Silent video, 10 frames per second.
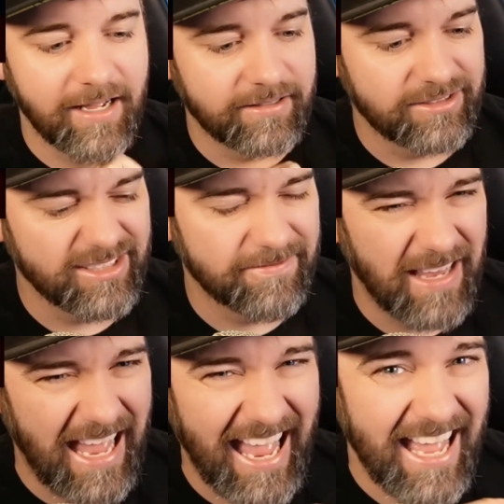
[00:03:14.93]
just
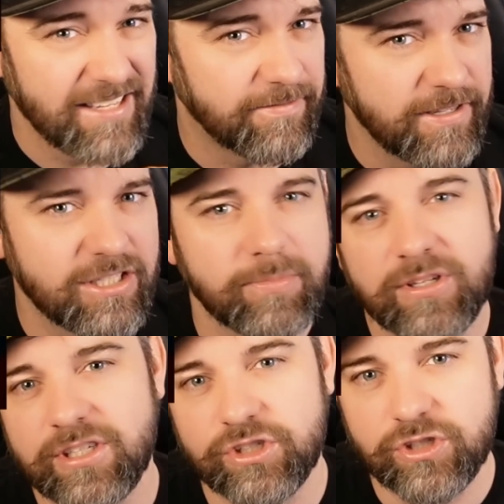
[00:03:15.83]
as visible
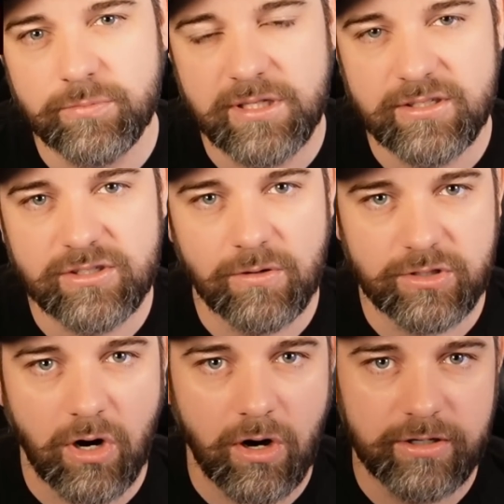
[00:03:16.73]
as it should be. So it's
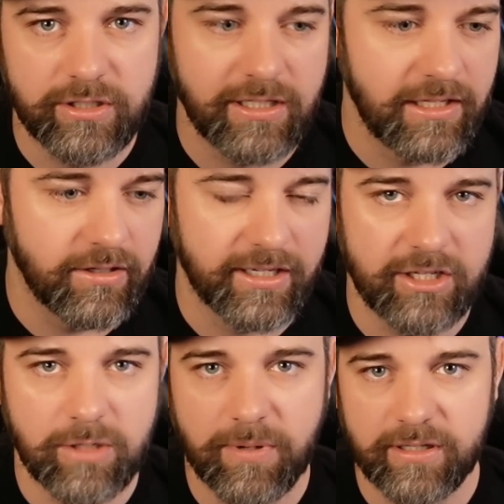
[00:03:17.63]
hard to either
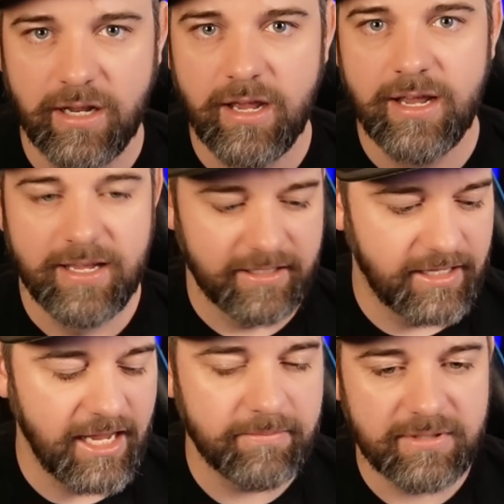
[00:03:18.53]
catch up on
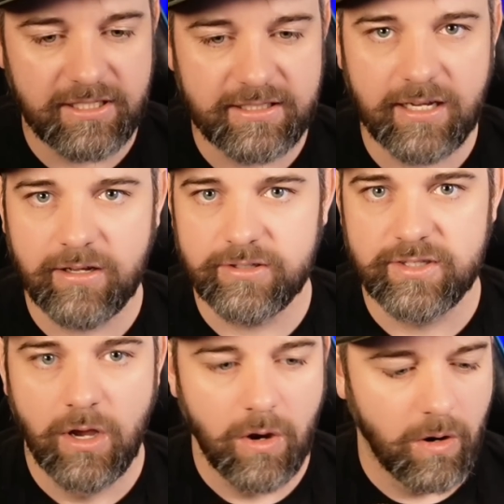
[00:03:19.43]
game details,
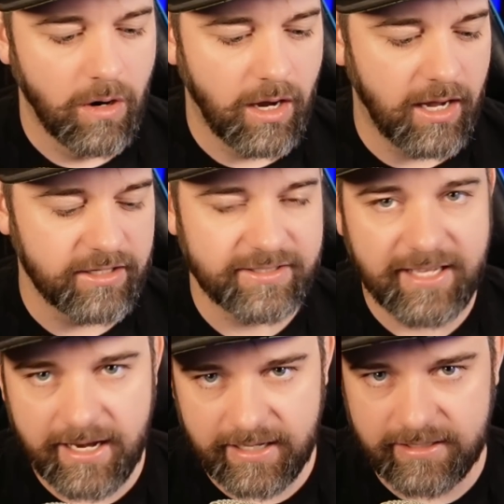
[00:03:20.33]

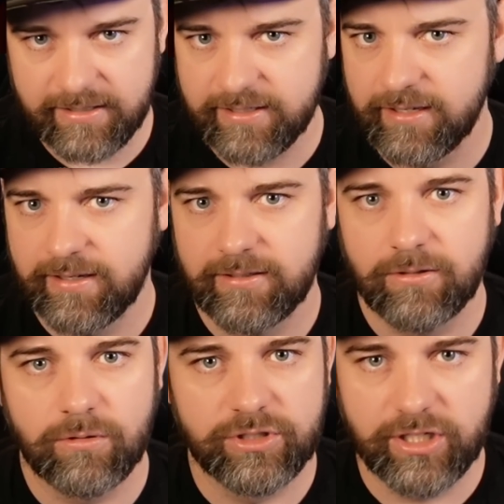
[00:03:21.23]
settings,
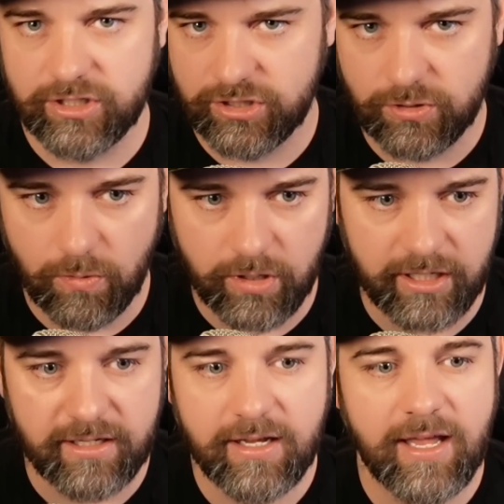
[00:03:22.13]
or just
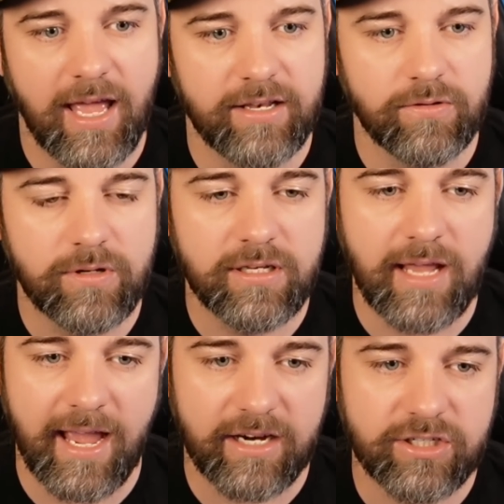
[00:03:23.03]
story. And you can
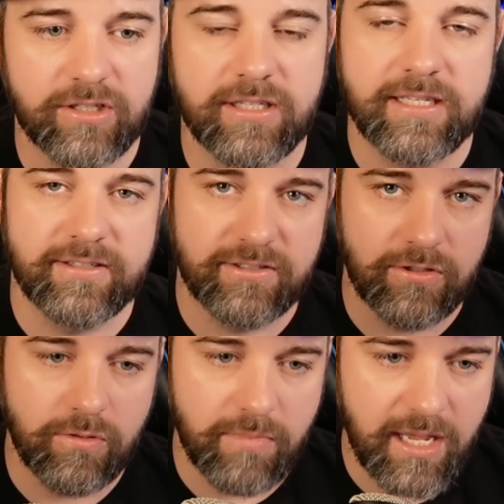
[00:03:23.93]
actually
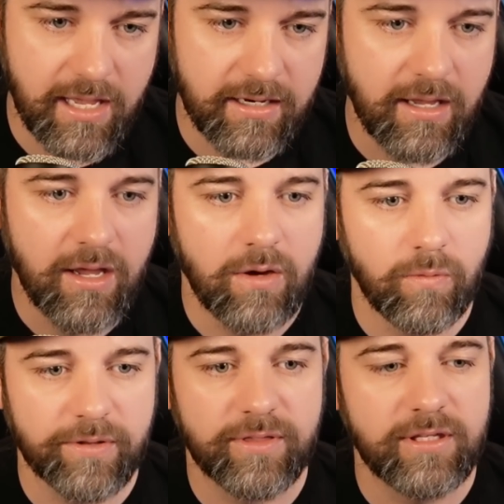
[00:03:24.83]
zoom in
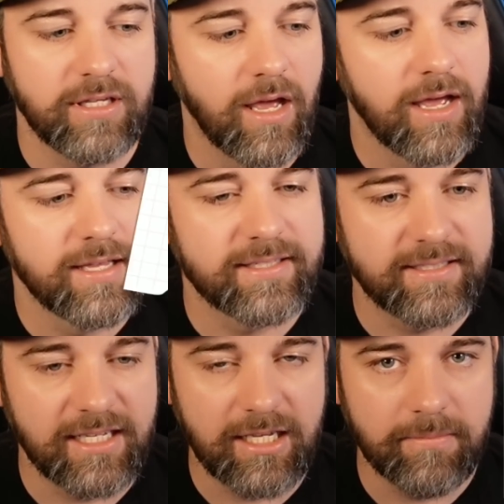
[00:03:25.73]
with the
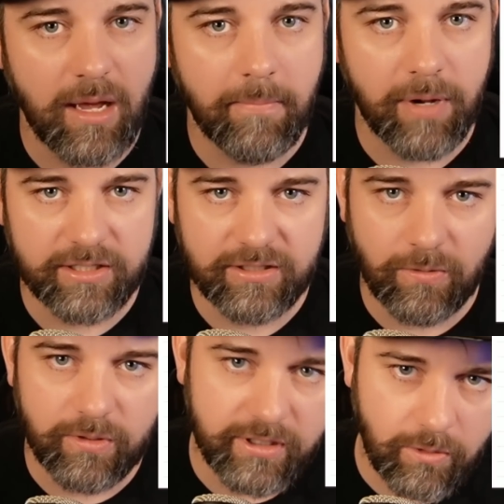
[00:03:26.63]
Steam button
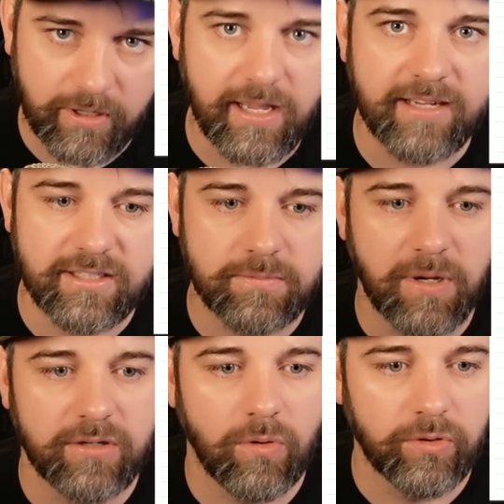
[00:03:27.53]
or the quick access
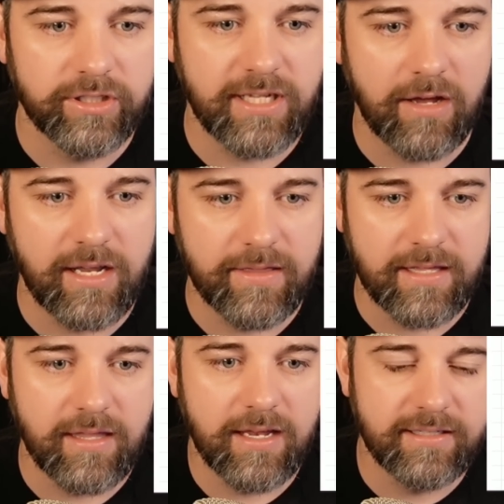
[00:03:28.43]
button, hold it down, and
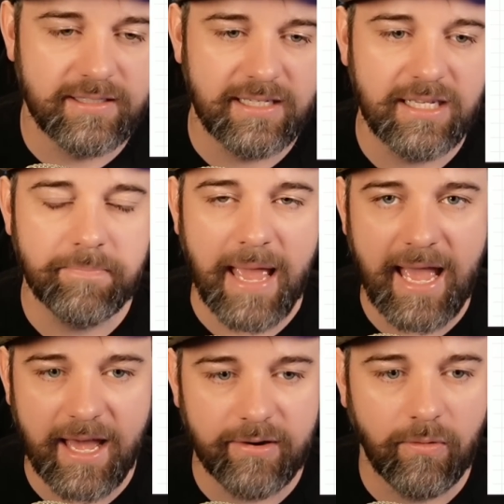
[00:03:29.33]
then
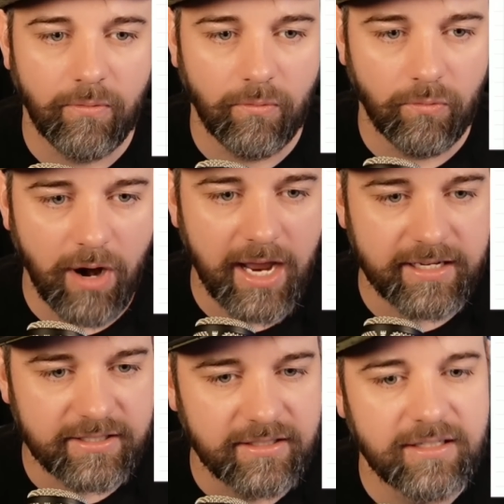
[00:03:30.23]
D-pad
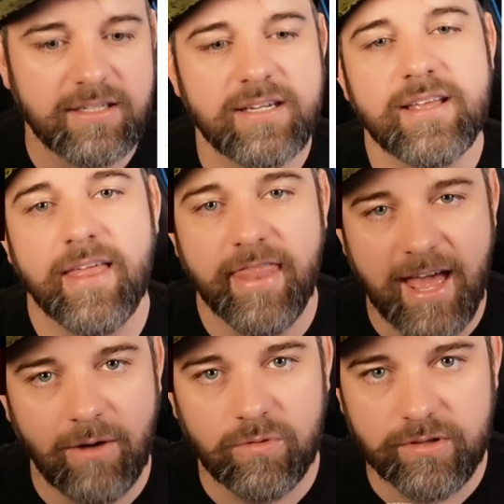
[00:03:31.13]
right.
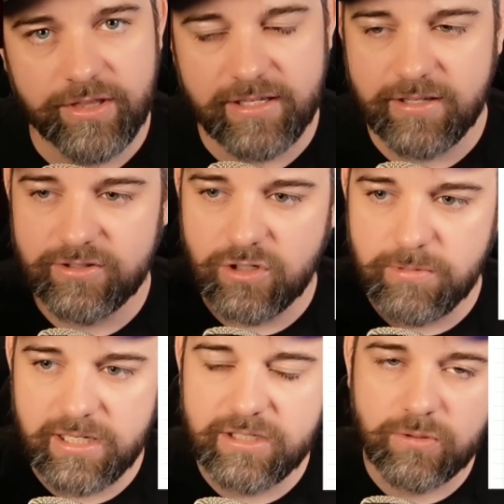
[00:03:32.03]
That will then zoom
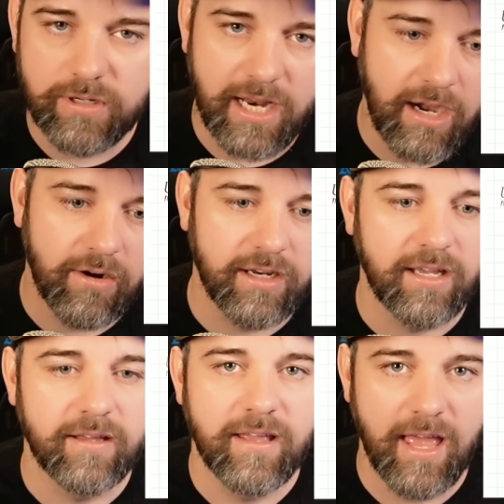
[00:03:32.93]
it into an
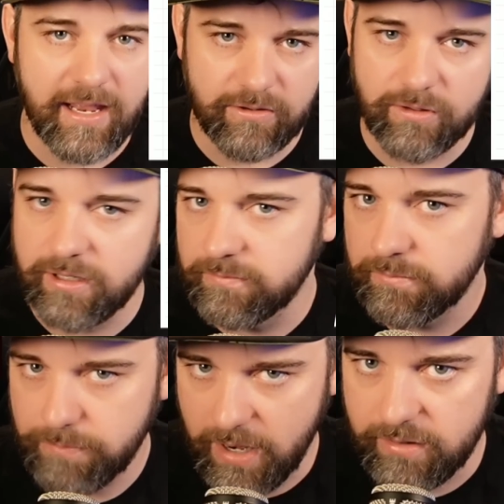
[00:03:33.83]
area, and you can
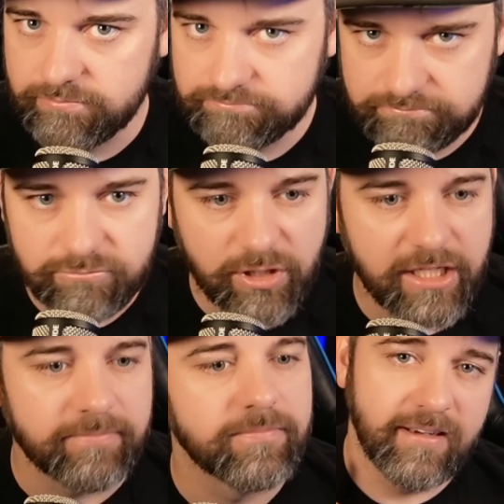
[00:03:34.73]
better
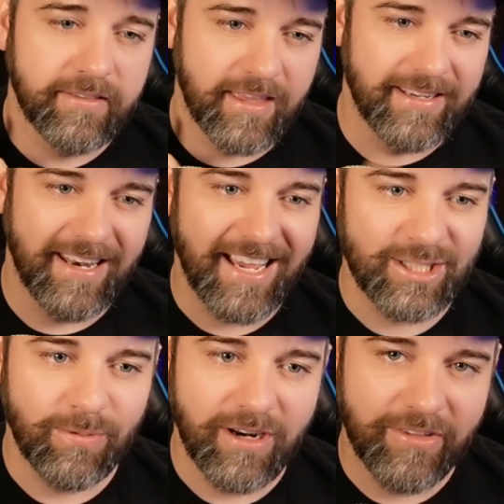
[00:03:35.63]
read. The
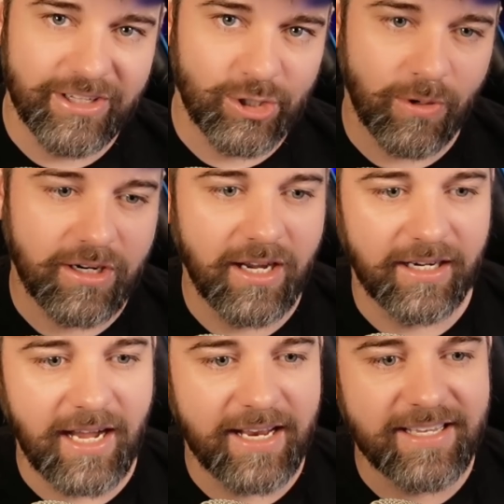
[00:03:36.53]
next one on the shortcut
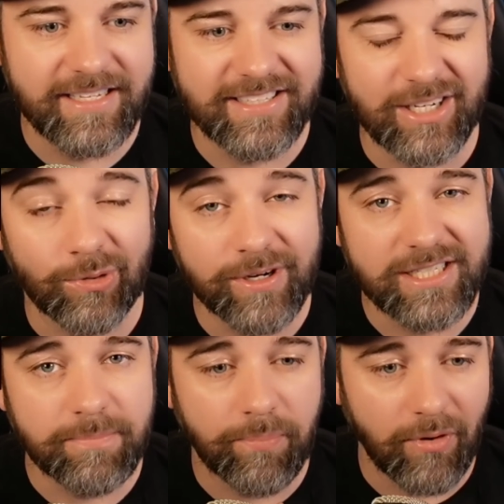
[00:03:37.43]
guide is
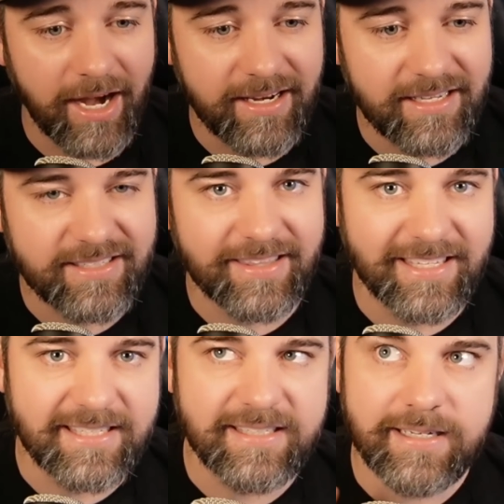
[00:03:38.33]
increase brightness.
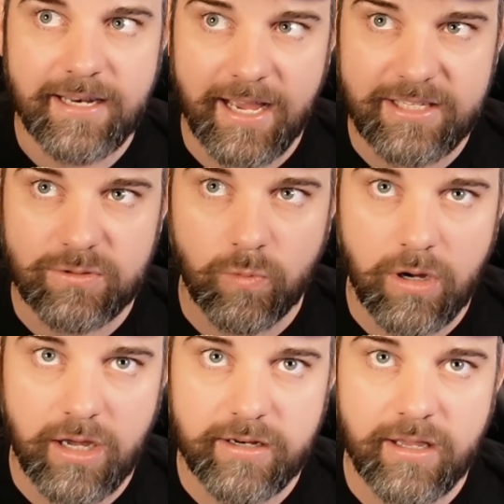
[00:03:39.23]
This is a nice
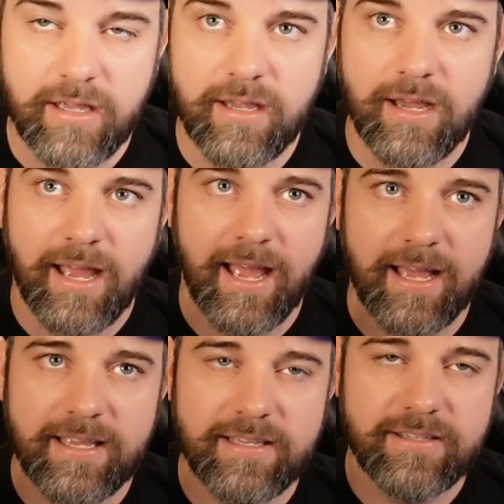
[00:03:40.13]
one,
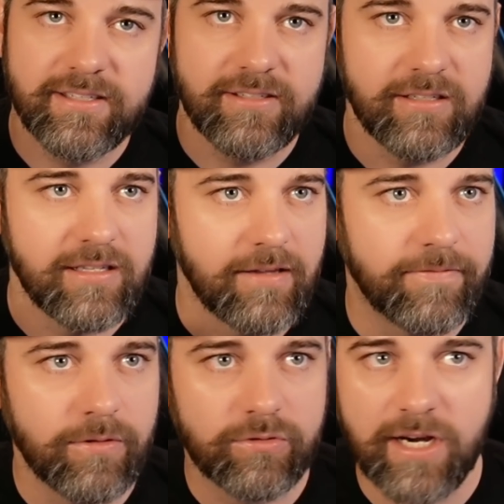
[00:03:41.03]
as
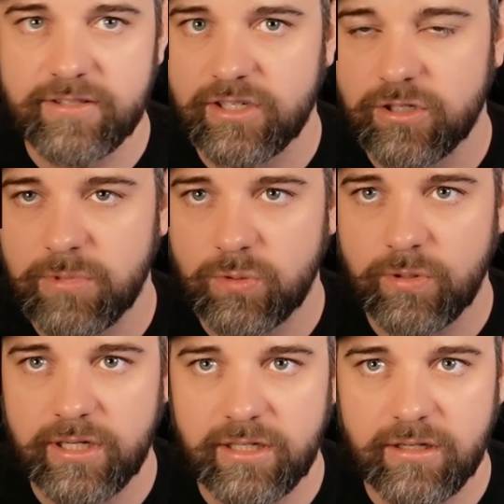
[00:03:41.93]
if you transition
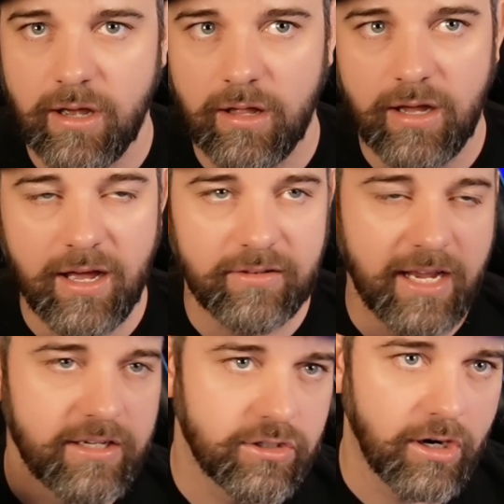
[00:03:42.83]
between
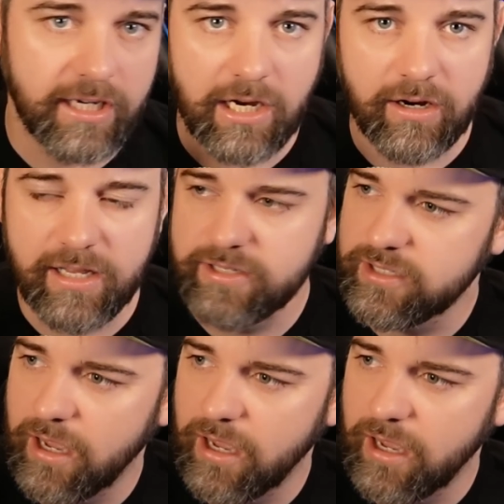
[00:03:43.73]
light and dark areas,